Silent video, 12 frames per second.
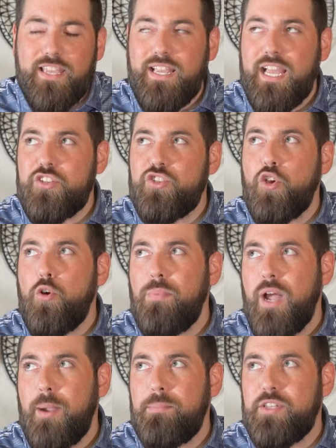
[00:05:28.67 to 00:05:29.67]
They got so
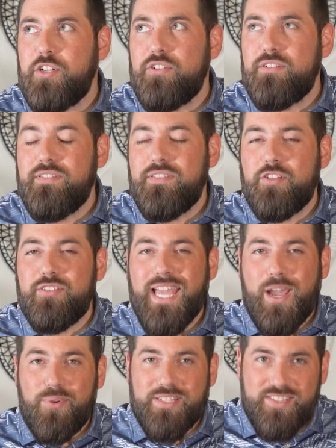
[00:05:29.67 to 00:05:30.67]
popular, they're
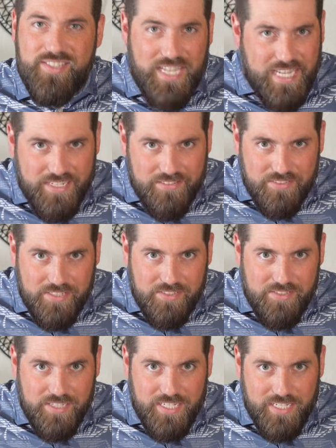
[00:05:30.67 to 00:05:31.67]
now a scene to
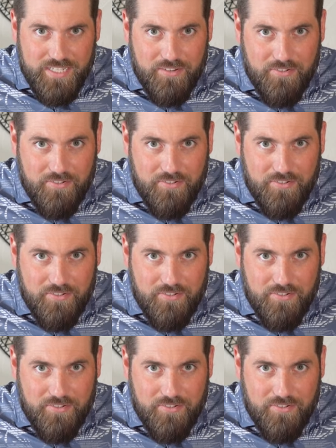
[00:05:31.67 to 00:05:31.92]
see.